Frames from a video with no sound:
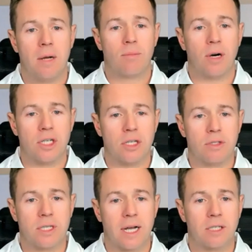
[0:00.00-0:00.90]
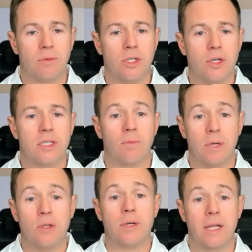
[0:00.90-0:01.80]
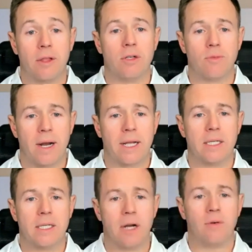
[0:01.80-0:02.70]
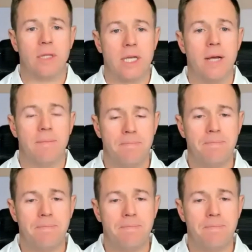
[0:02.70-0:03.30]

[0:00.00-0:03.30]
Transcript: pressures start to reduce if we do get those rate cuts later in the year.